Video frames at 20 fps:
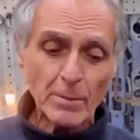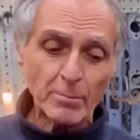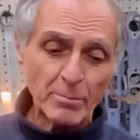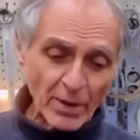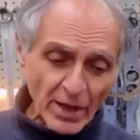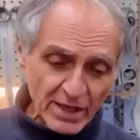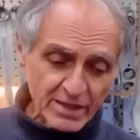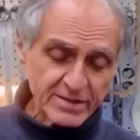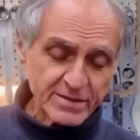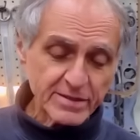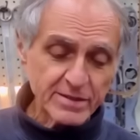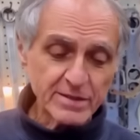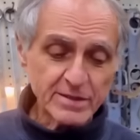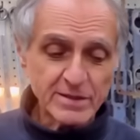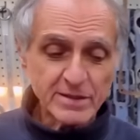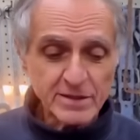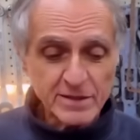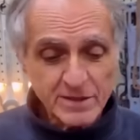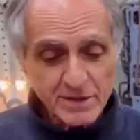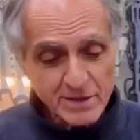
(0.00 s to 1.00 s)
But
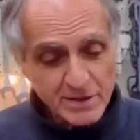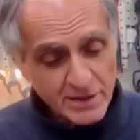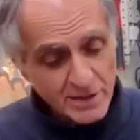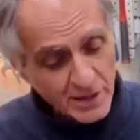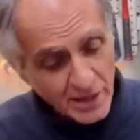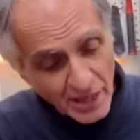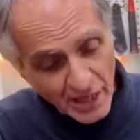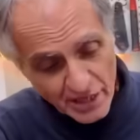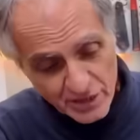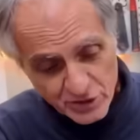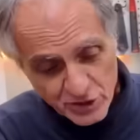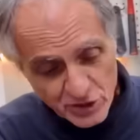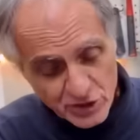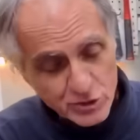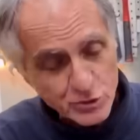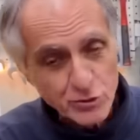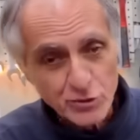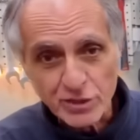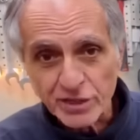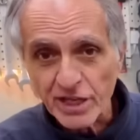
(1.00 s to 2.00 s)
I
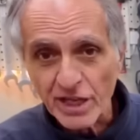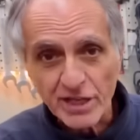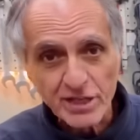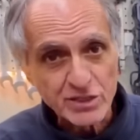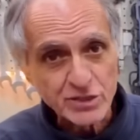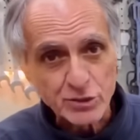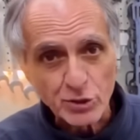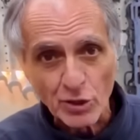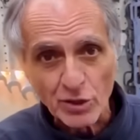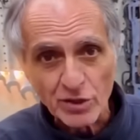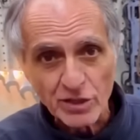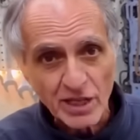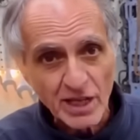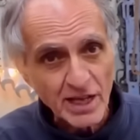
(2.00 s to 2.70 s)
just couldn't get it started.